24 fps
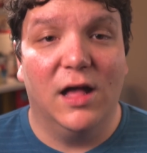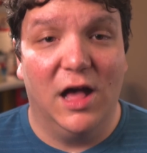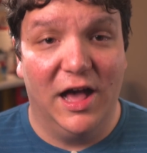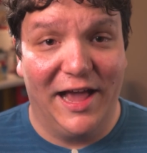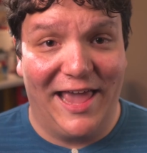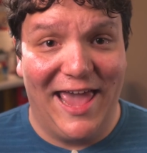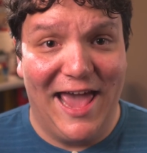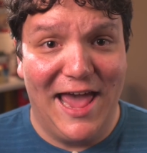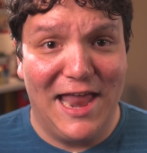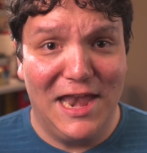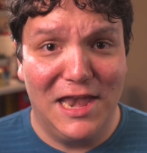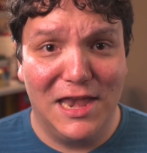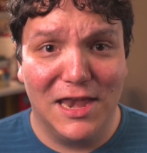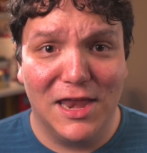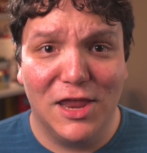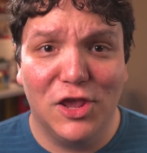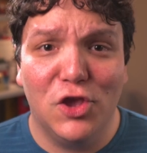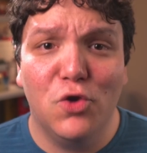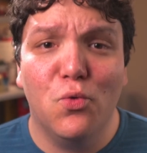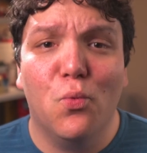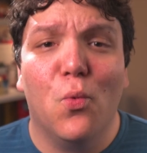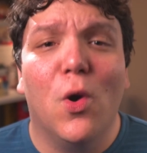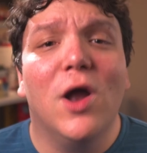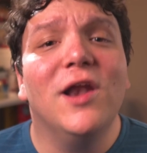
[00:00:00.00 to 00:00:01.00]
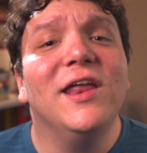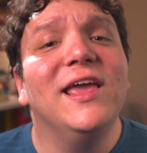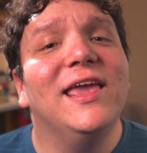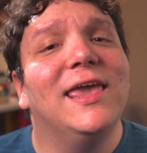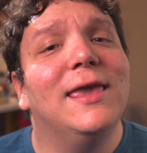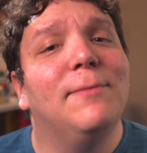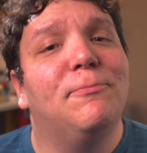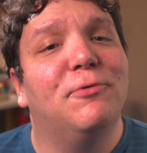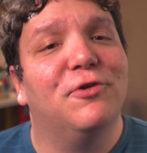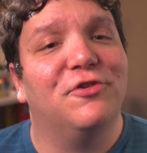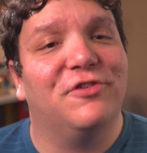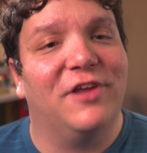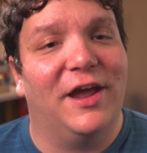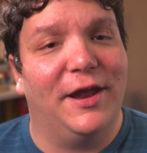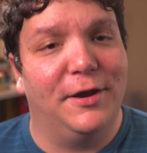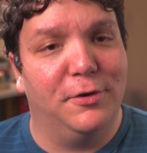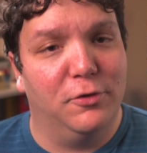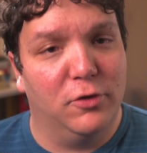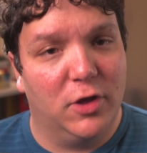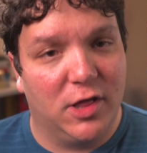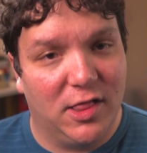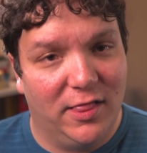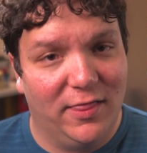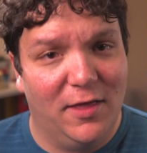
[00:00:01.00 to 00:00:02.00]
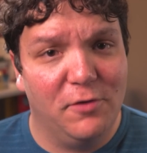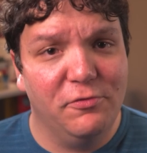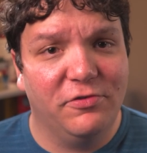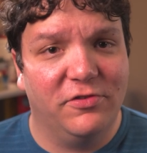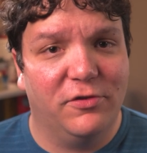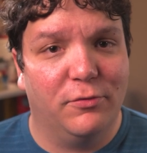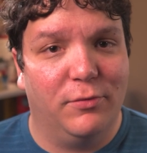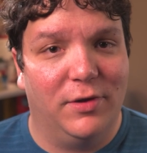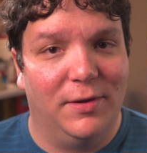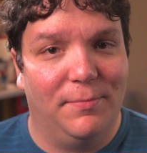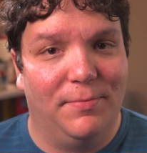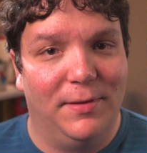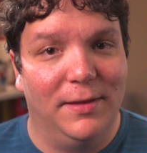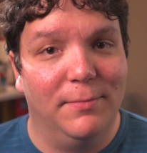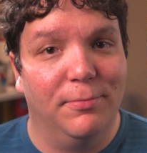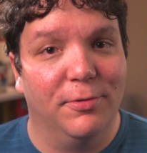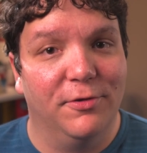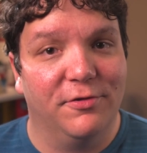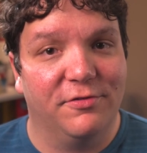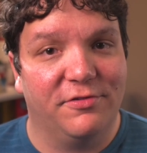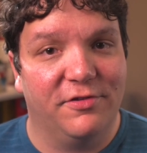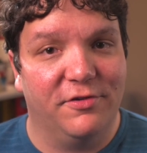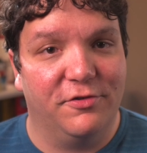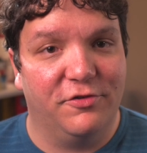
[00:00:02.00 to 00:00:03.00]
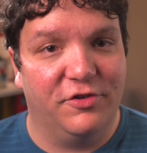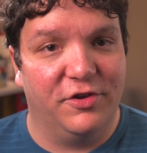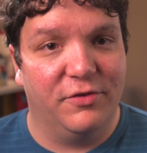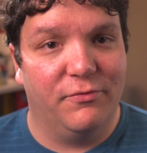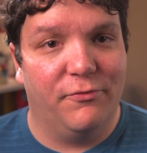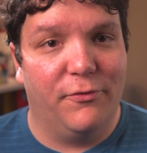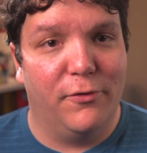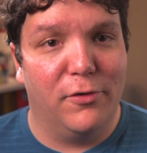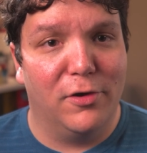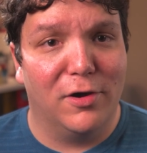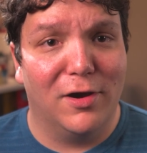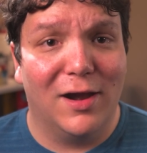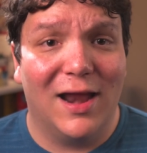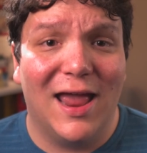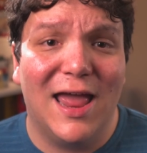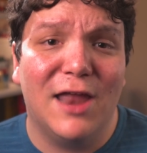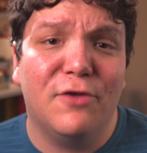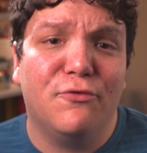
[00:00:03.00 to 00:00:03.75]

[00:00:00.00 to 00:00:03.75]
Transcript: Again, you want to keep your title close to what people are searching for,